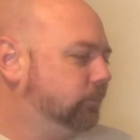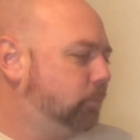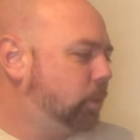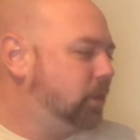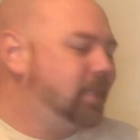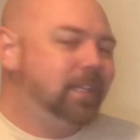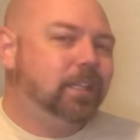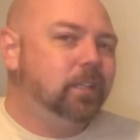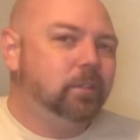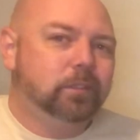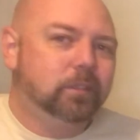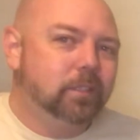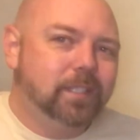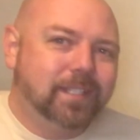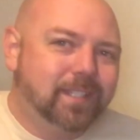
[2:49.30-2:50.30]

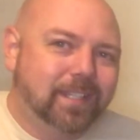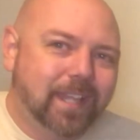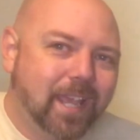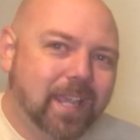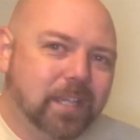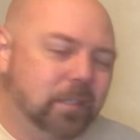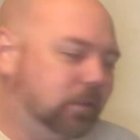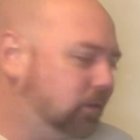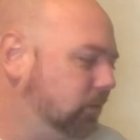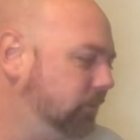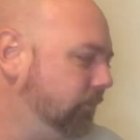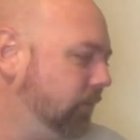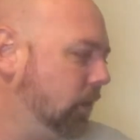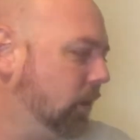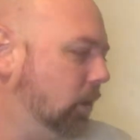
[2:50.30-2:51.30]
particularly scale
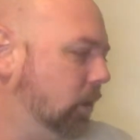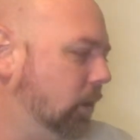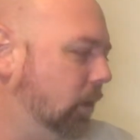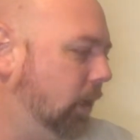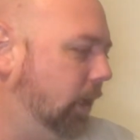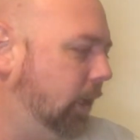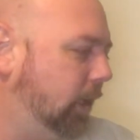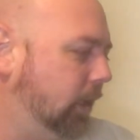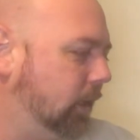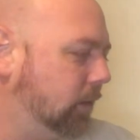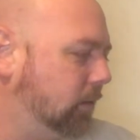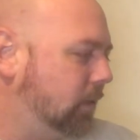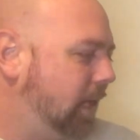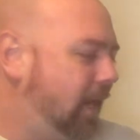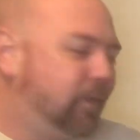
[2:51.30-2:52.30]

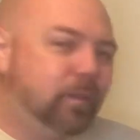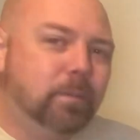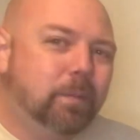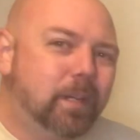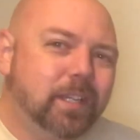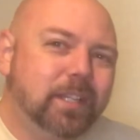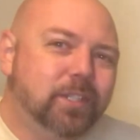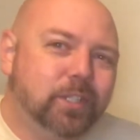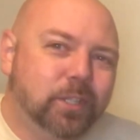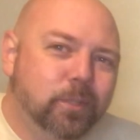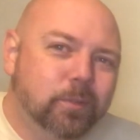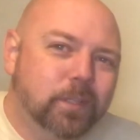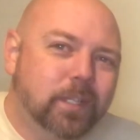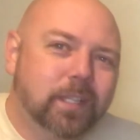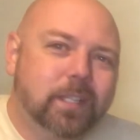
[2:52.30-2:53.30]
and everybody's
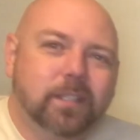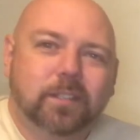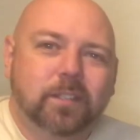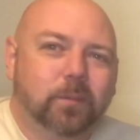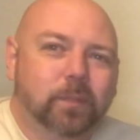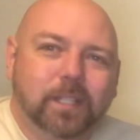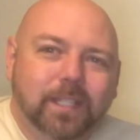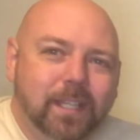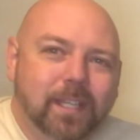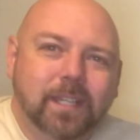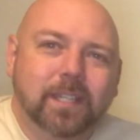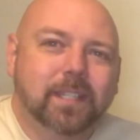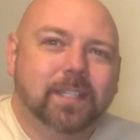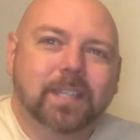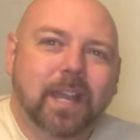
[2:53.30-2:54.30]
using it. So
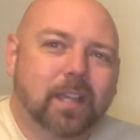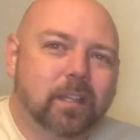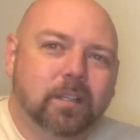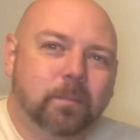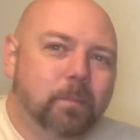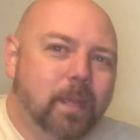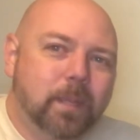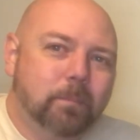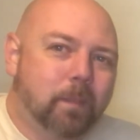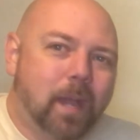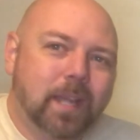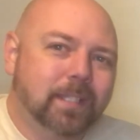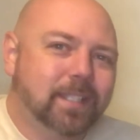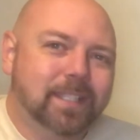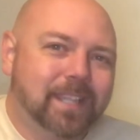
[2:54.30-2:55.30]
again, it's not going to make
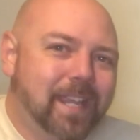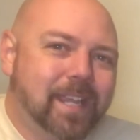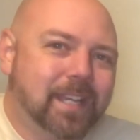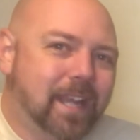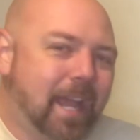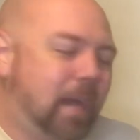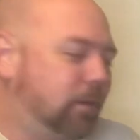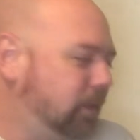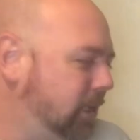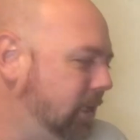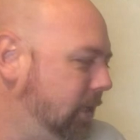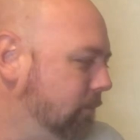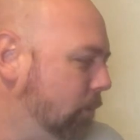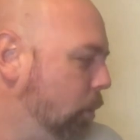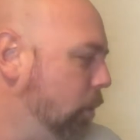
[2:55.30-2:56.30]
mine stand out
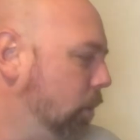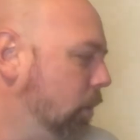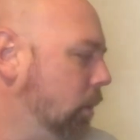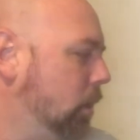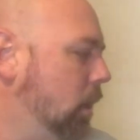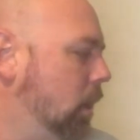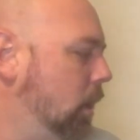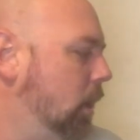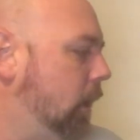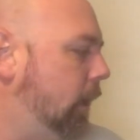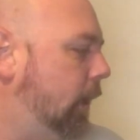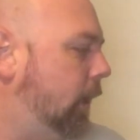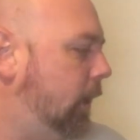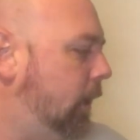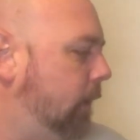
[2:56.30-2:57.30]
anymore.
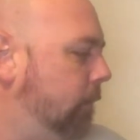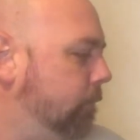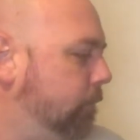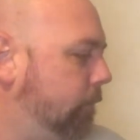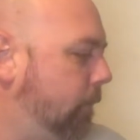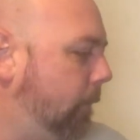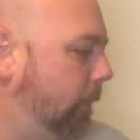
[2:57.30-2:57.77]
Um,